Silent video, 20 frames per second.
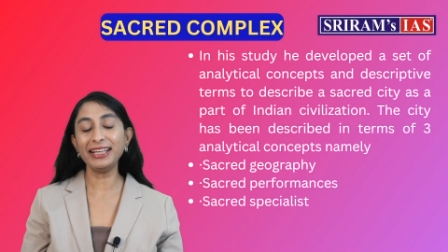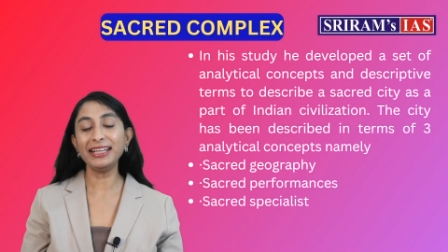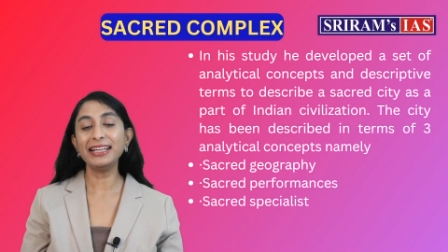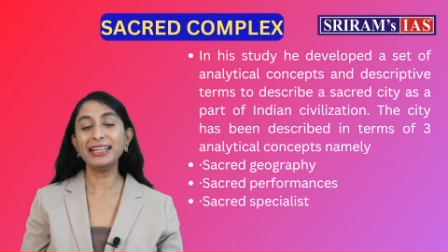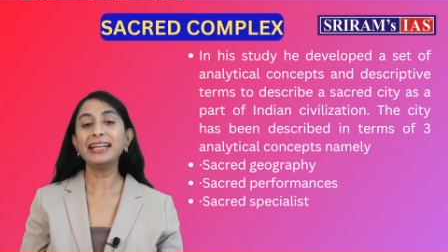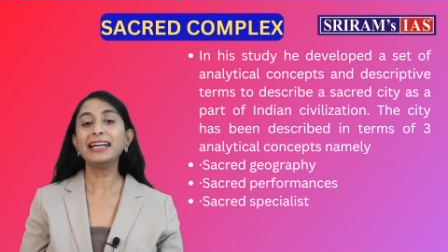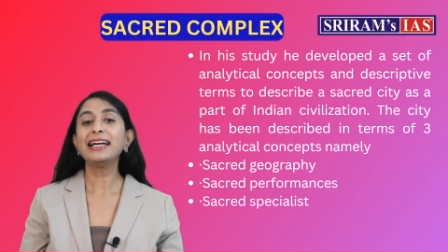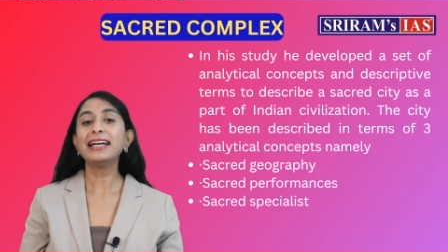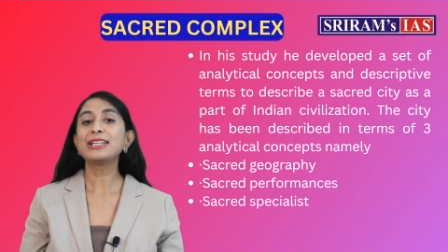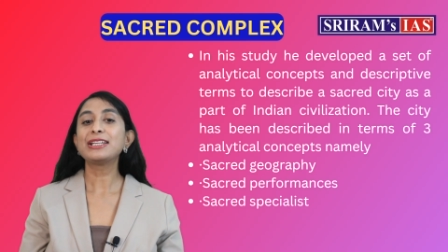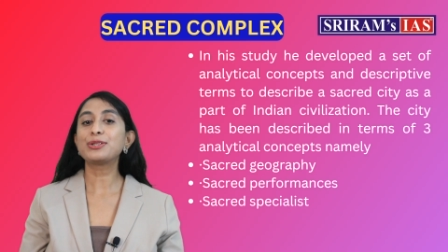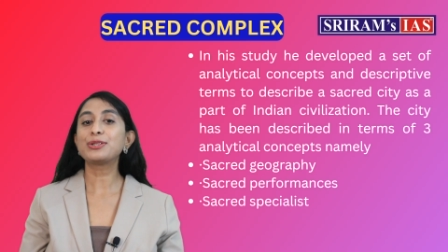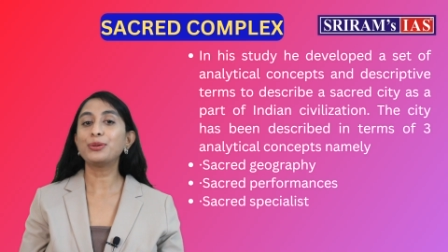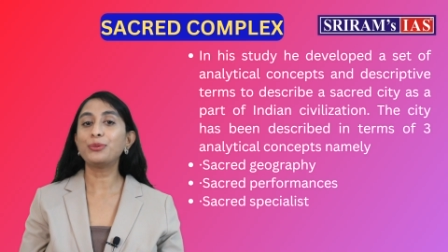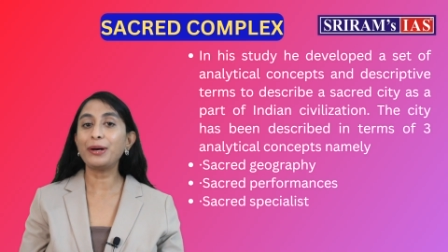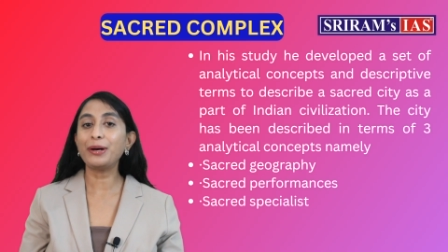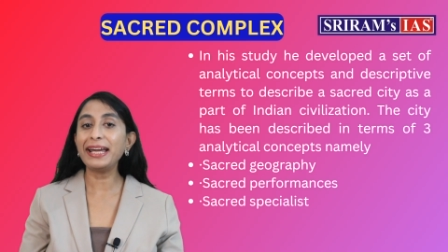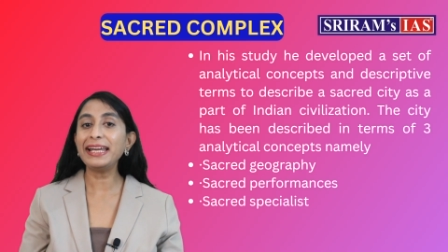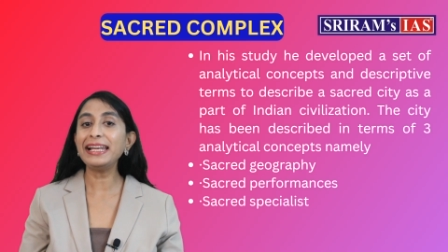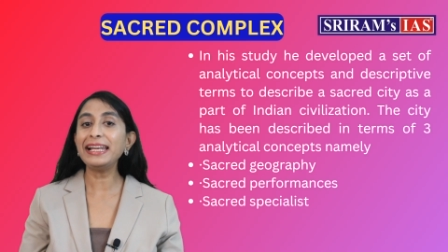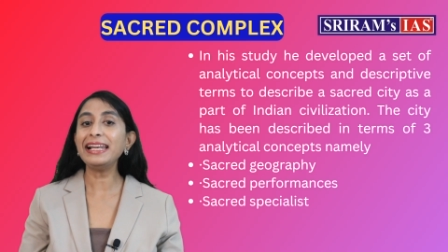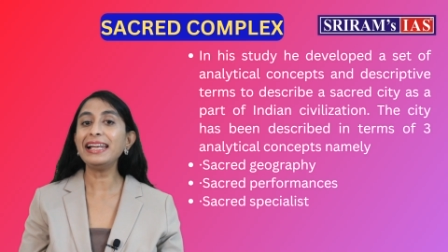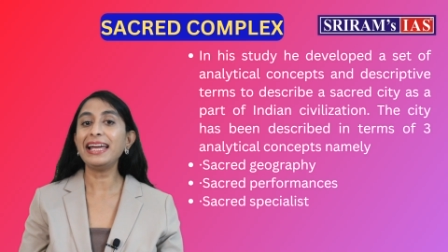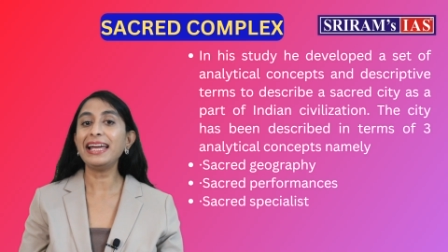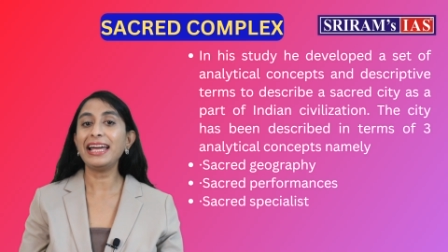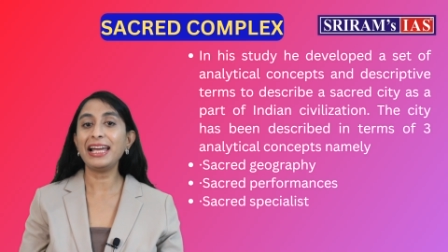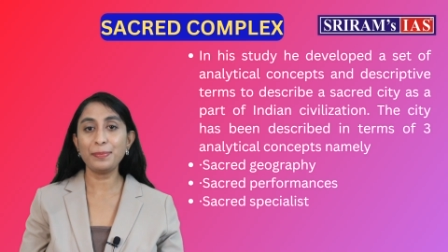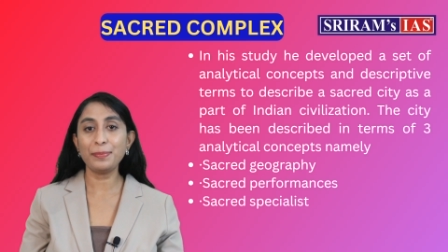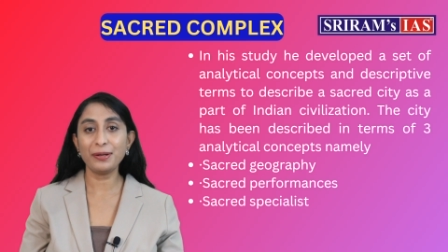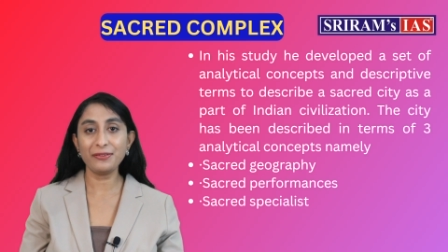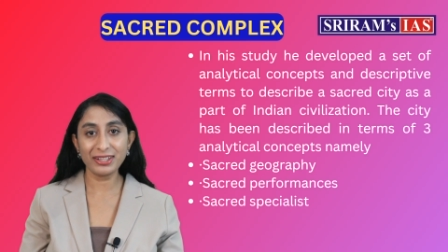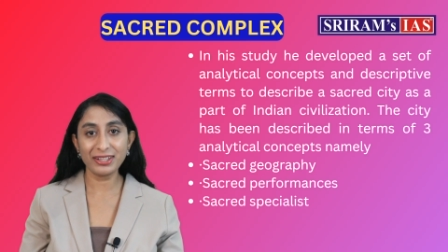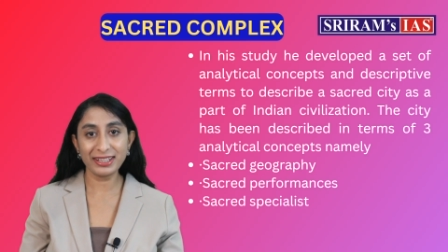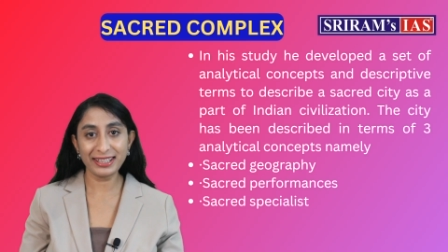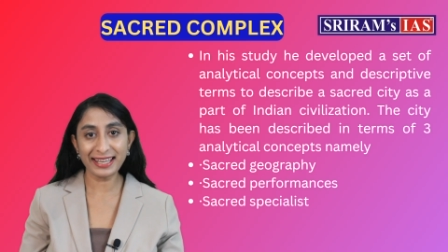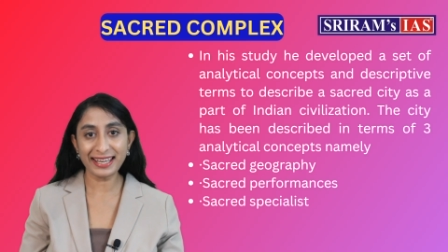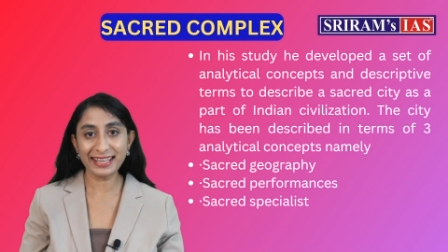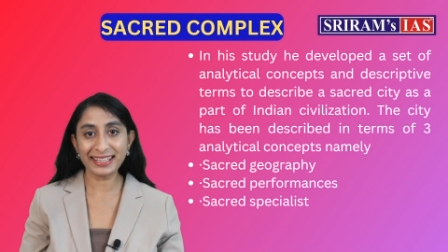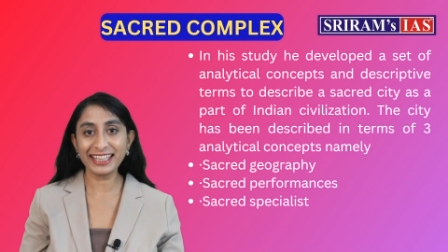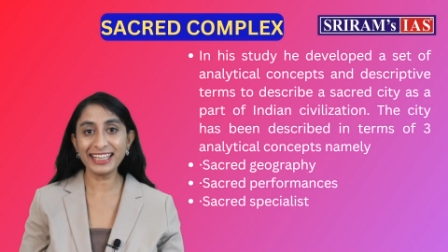So while L.P. Vidyarthi